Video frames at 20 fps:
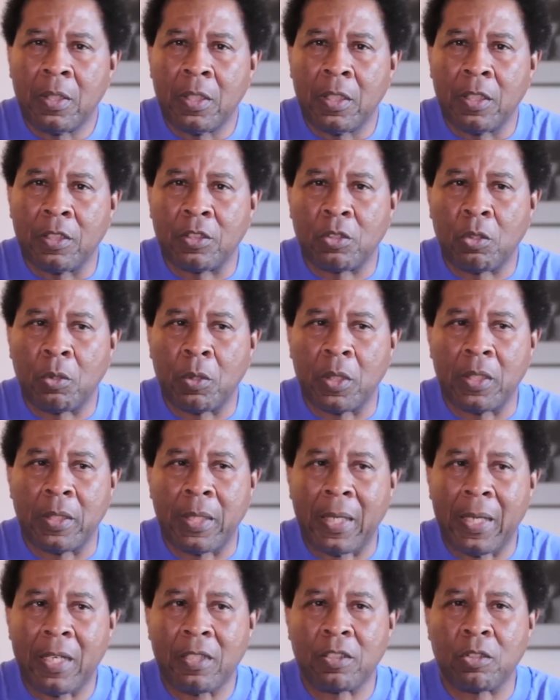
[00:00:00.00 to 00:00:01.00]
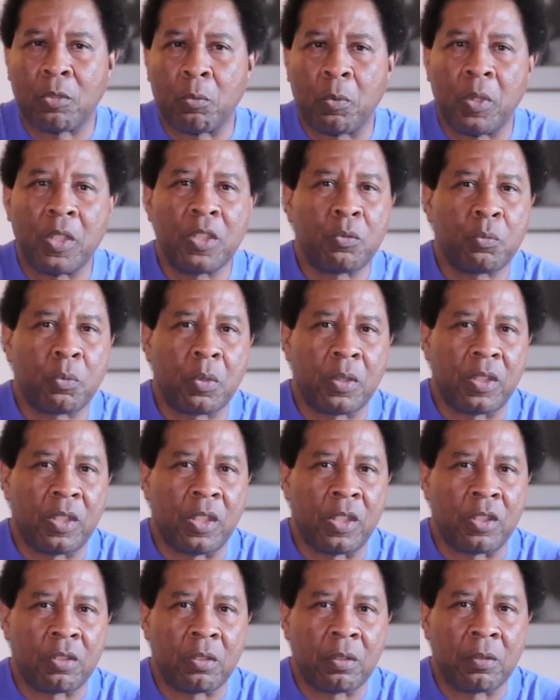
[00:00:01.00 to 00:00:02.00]
And so it has a rich
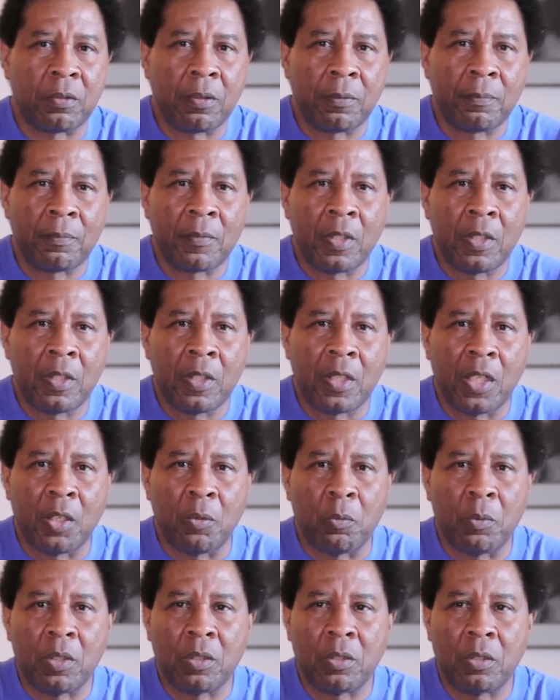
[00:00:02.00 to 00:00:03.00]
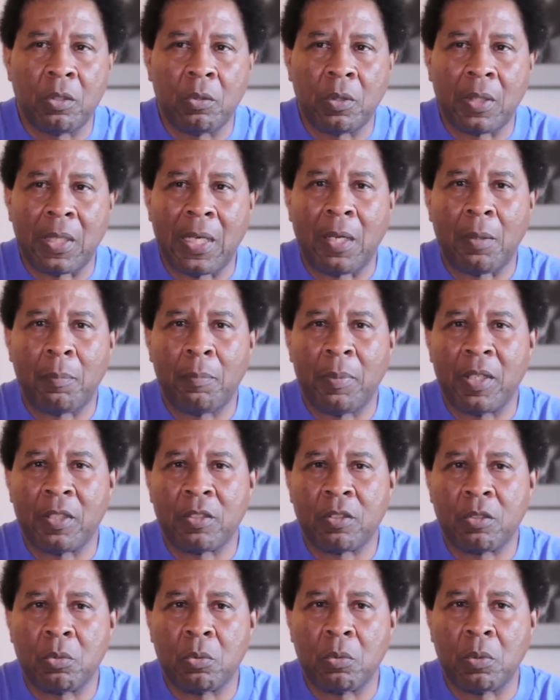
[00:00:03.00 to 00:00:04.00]
tradition, and we're doing our
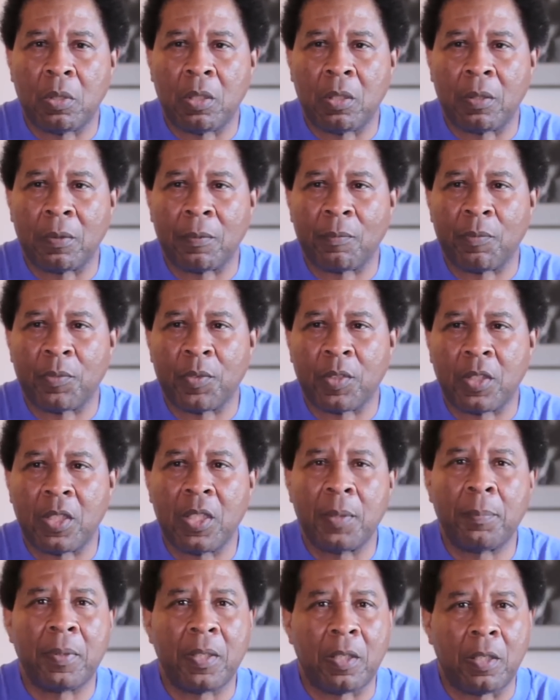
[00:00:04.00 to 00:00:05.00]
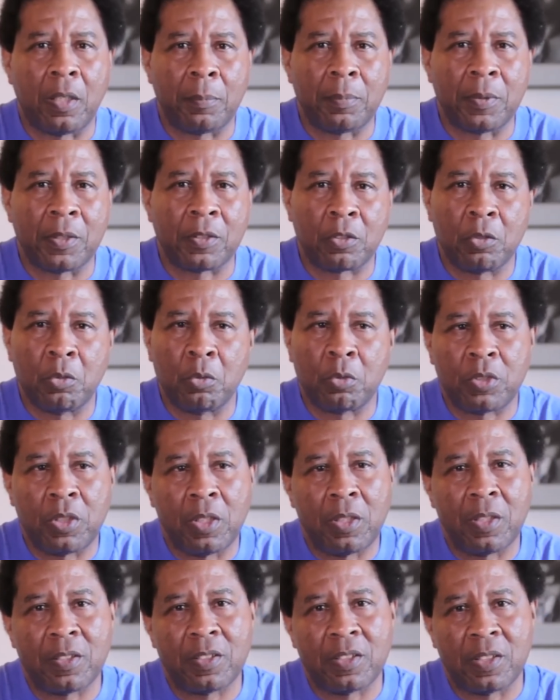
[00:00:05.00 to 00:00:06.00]
best to uh, keep it up. The school
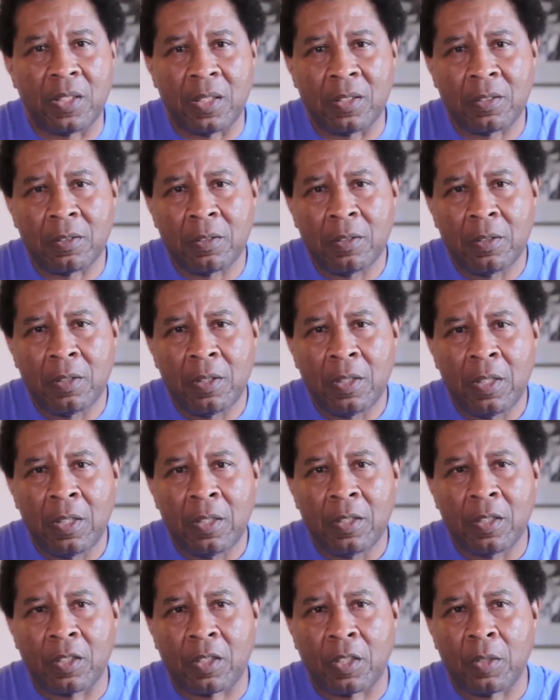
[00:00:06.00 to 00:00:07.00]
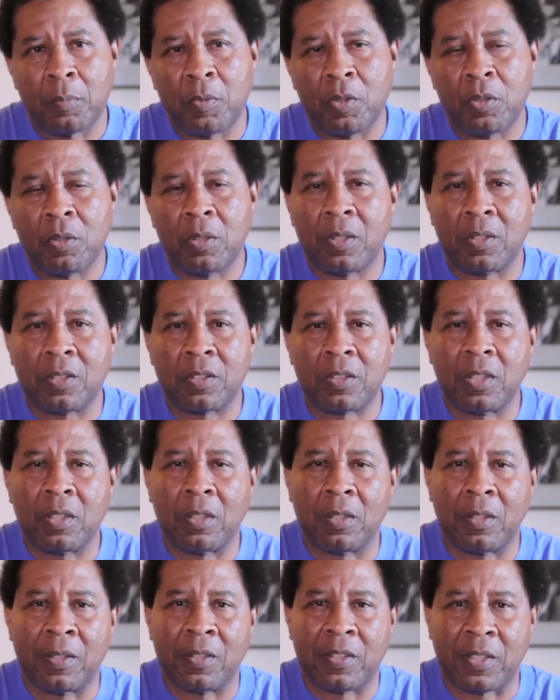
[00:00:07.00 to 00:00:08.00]
still exists, the community is
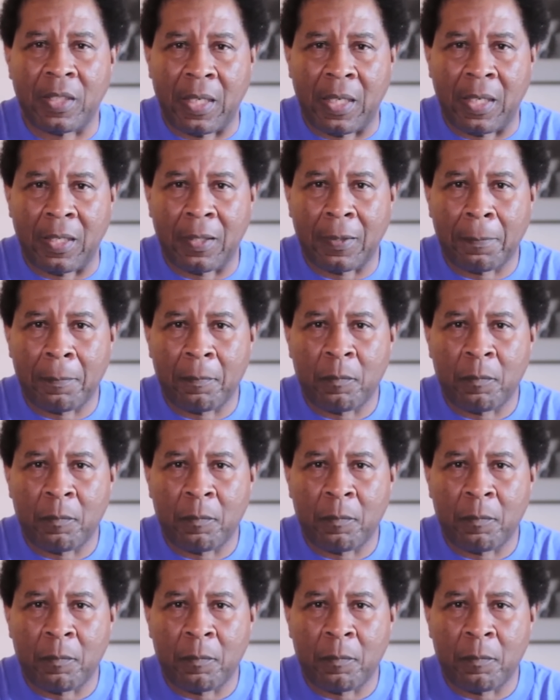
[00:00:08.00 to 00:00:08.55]
still intact,